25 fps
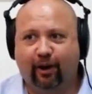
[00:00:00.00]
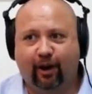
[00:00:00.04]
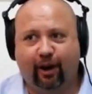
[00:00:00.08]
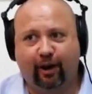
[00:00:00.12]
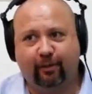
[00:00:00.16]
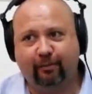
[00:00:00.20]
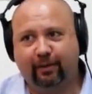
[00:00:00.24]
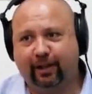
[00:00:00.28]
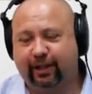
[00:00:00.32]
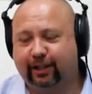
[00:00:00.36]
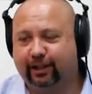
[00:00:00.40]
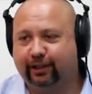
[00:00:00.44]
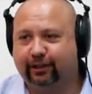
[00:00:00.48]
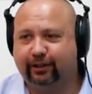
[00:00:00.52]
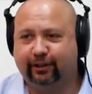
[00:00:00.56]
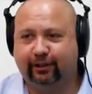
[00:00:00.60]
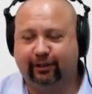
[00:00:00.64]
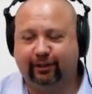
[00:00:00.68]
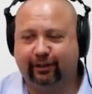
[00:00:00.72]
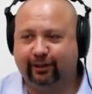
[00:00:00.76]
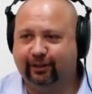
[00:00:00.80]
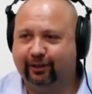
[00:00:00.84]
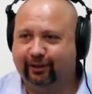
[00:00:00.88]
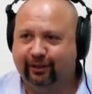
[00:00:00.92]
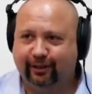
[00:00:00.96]
I manage
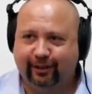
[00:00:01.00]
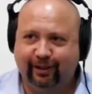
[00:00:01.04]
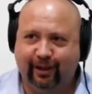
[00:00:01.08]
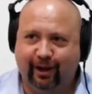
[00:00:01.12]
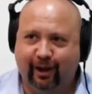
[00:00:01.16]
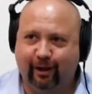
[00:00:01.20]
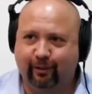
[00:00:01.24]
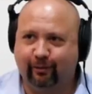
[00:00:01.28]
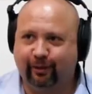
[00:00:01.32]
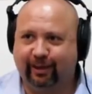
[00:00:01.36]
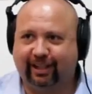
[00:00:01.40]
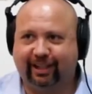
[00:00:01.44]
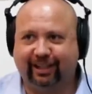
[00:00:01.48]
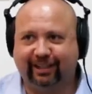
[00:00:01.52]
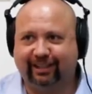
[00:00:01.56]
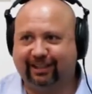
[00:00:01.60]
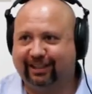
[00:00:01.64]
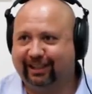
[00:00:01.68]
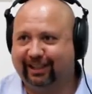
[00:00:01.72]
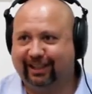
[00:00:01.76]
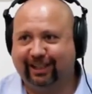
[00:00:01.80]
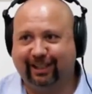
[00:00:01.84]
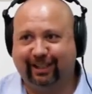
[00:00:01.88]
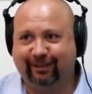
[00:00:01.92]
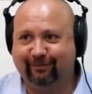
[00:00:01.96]
a wicked
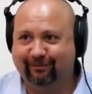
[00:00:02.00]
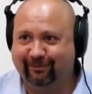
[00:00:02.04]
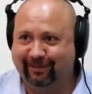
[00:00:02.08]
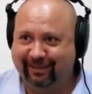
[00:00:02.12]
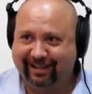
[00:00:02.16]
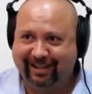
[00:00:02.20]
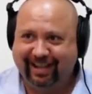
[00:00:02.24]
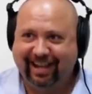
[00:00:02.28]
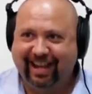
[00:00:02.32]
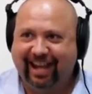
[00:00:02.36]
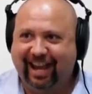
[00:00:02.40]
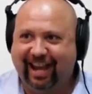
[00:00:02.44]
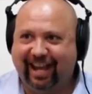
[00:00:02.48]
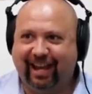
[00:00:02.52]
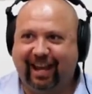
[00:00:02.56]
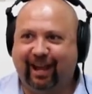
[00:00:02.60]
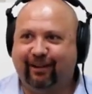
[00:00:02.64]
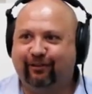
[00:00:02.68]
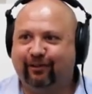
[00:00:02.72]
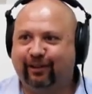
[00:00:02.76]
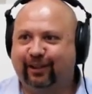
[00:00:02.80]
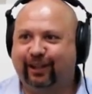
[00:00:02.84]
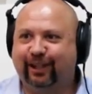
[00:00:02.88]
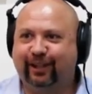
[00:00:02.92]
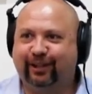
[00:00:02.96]
team, and
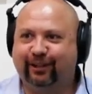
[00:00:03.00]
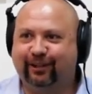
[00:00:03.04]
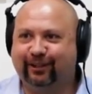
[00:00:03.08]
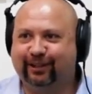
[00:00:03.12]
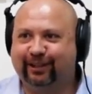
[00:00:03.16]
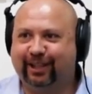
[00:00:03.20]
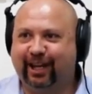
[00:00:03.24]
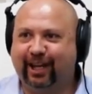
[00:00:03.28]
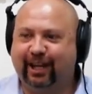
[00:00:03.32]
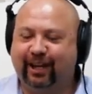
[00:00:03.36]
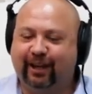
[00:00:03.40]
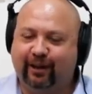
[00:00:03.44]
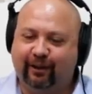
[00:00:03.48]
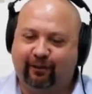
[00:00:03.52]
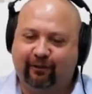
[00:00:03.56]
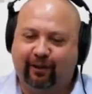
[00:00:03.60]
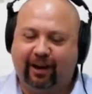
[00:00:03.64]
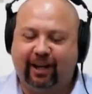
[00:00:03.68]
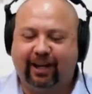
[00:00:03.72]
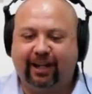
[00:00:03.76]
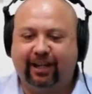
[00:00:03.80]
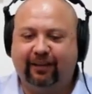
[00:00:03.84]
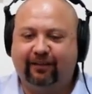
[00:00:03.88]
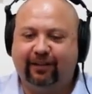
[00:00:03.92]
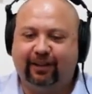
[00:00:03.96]
everything you said, and
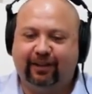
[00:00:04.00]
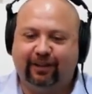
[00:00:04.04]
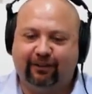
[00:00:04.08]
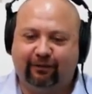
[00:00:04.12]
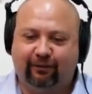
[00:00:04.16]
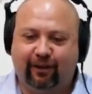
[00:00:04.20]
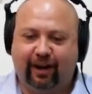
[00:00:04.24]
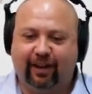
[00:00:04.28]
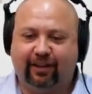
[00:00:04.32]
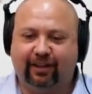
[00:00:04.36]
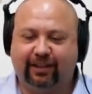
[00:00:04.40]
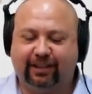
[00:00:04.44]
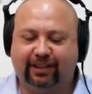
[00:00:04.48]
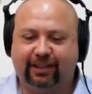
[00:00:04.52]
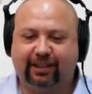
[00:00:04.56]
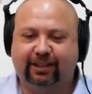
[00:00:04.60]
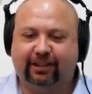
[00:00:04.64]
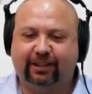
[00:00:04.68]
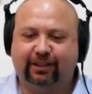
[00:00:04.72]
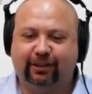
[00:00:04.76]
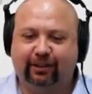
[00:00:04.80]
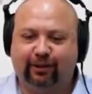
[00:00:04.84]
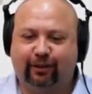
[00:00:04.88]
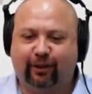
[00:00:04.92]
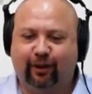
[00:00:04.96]
around even around the
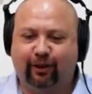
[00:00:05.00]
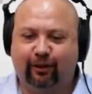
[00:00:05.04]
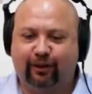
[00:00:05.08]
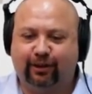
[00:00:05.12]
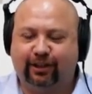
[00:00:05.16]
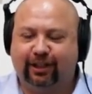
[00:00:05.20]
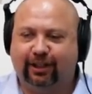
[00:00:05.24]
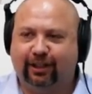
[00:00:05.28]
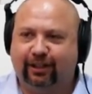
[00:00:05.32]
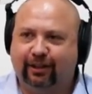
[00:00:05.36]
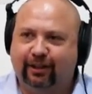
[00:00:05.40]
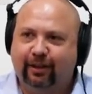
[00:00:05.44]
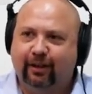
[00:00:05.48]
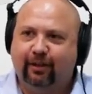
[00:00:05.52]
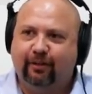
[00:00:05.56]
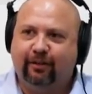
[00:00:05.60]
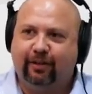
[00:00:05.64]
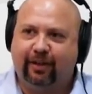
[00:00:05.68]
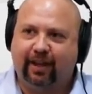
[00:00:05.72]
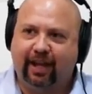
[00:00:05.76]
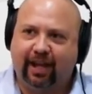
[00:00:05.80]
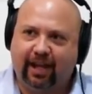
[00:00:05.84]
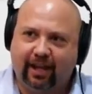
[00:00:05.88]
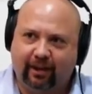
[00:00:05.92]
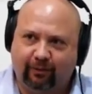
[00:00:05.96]
assistant coach and
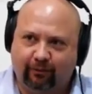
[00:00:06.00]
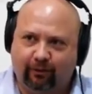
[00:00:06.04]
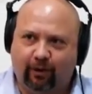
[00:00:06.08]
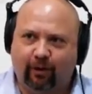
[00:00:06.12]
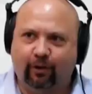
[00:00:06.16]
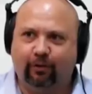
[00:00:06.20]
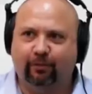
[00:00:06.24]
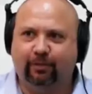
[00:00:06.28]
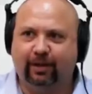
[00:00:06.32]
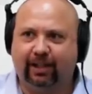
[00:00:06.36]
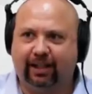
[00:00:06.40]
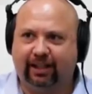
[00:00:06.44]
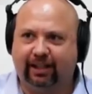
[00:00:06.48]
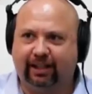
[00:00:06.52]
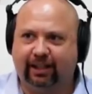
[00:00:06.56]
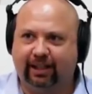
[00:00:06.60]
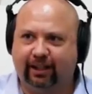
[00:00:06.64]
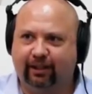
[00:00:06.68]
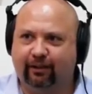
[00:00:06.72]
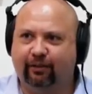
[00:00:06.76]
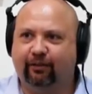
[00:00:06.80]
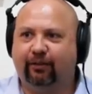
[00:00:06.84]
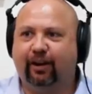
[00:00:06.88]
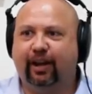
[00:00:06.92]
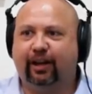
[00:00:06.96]
their role being
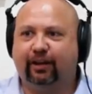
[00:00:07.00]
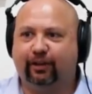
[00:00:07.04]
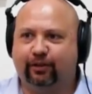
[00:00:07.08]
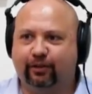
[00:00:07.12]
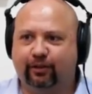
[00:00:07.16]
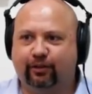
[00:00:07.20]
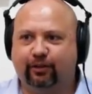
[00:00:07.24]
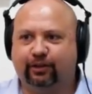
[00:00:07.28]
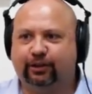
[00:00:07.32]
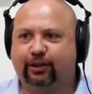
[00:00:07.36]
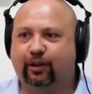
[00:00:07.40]
clear around yours.